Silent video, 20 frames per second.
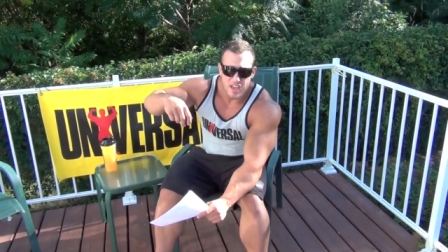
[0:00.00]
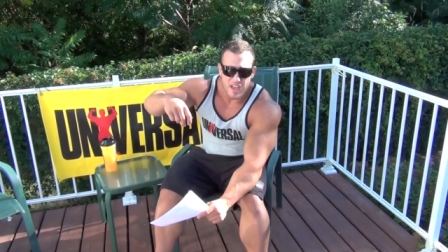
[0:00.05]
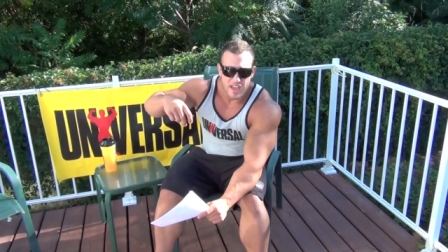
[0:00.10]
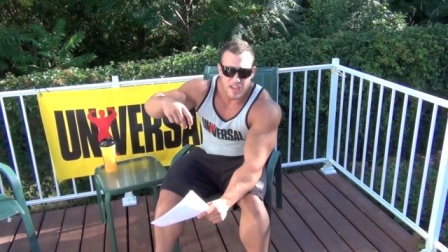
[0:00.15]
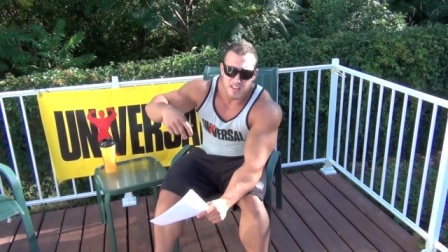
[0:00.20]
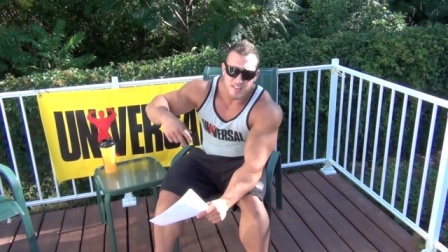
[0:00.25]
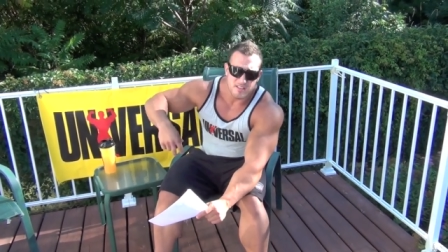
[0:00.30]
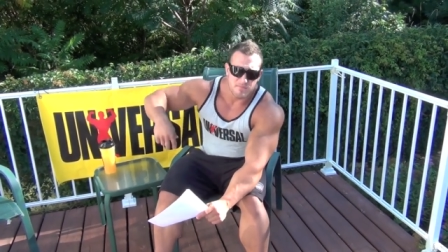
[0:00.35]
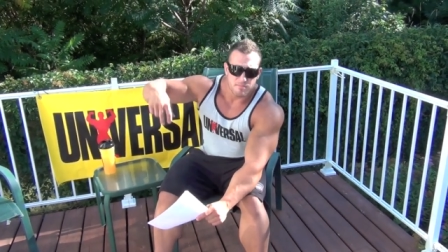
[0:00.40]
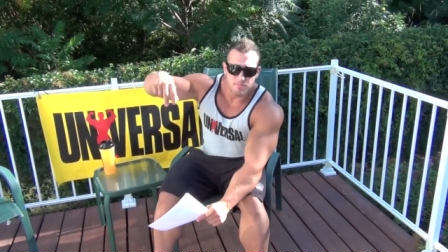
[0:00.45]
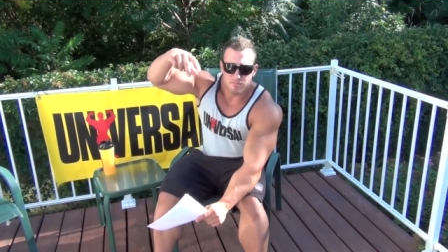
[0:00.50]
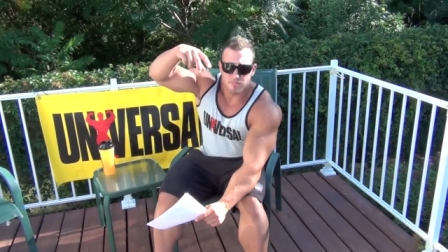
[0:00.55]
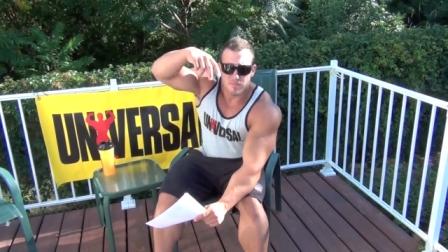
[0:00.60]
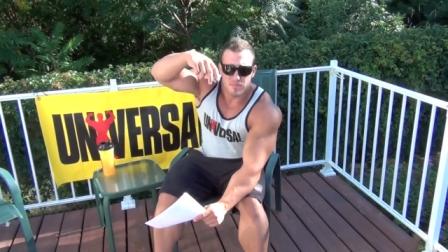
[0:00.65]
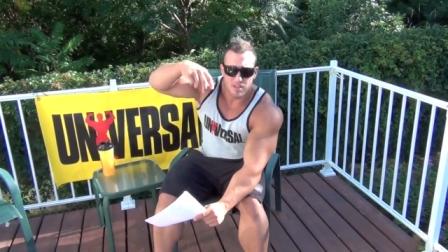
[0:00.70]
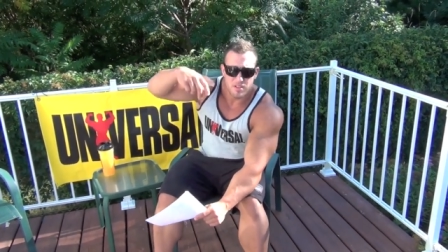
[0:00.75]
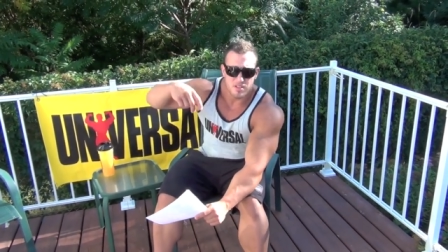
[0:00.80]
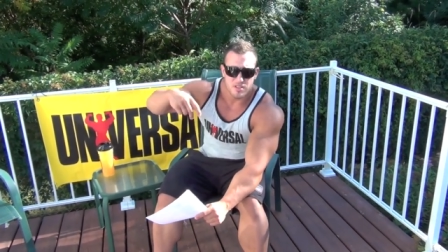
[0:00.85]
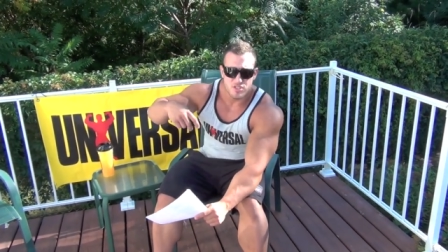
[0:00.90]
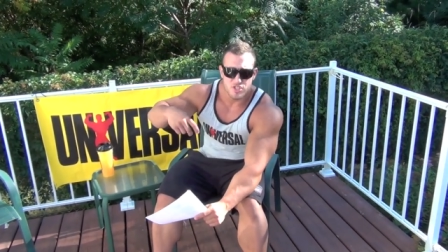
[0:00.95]
and
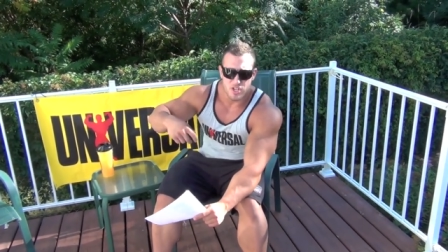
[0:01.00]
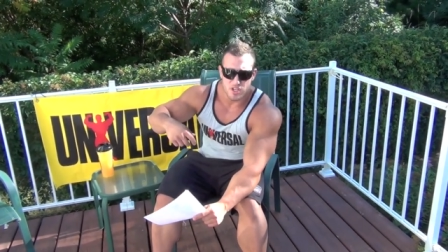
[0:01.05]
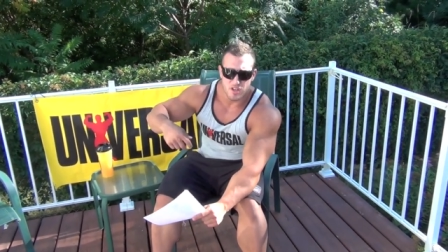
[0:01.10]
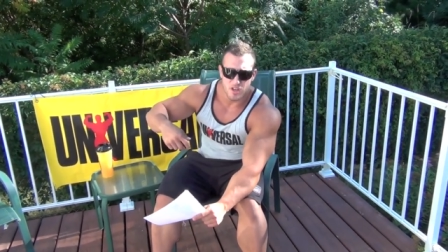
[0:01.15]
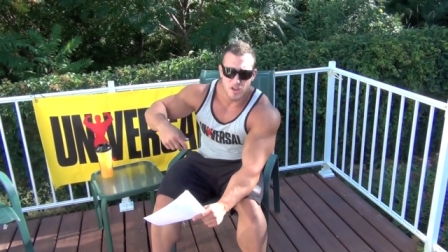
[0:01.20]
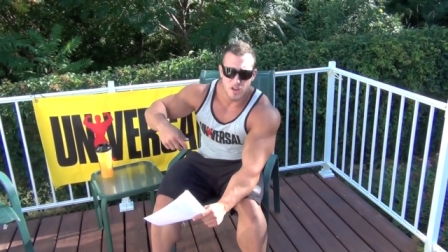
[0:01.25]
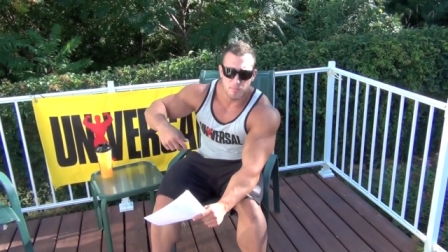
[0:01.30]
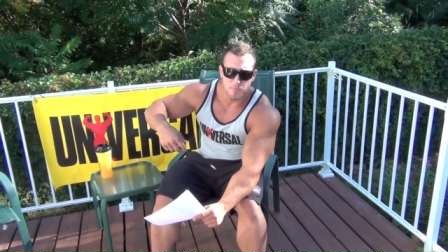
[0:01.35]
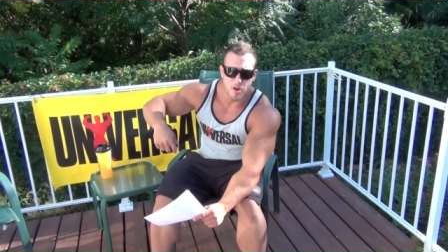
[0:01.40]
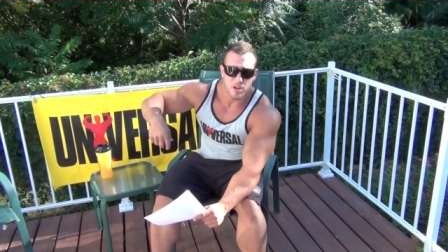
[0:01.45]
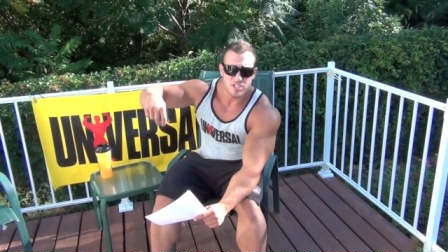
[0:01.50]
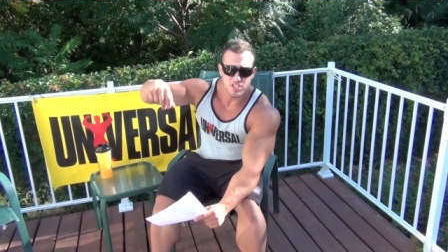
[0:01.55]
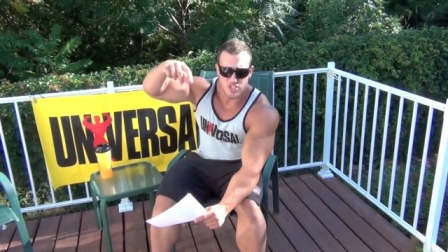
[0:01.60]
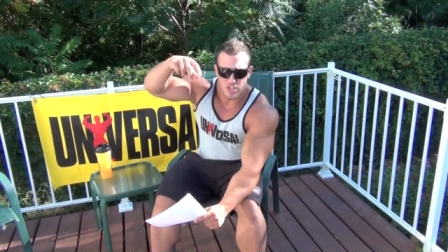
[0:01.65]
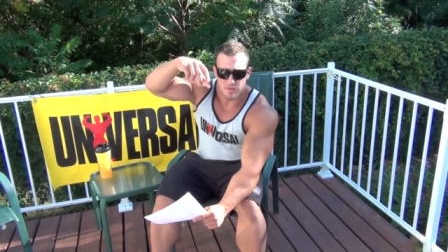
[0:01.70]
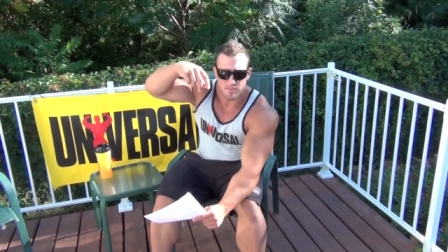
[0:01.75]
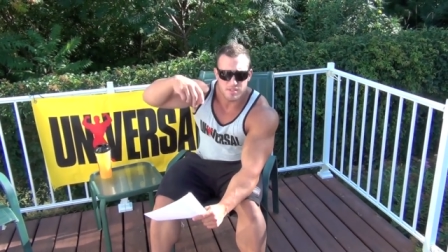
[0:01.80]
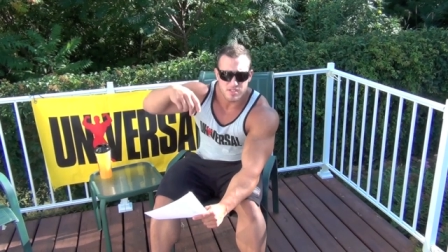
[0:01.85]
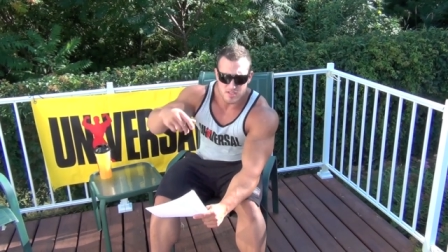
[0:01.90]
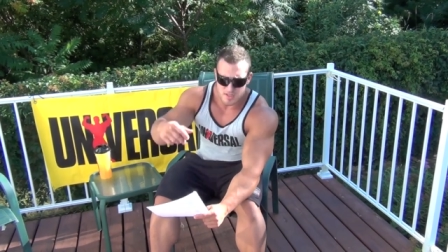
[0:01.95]
ju uh, box
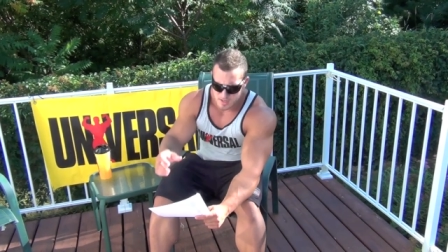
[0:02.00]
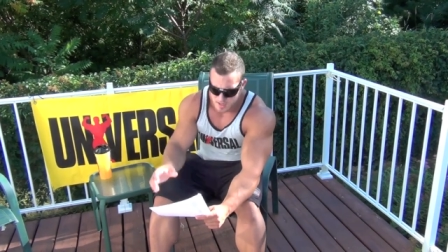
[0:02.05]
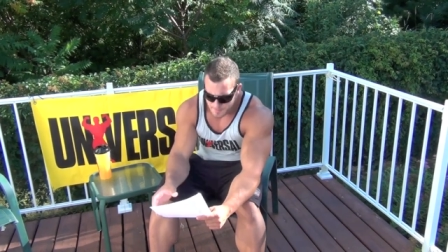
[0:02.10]
jumps.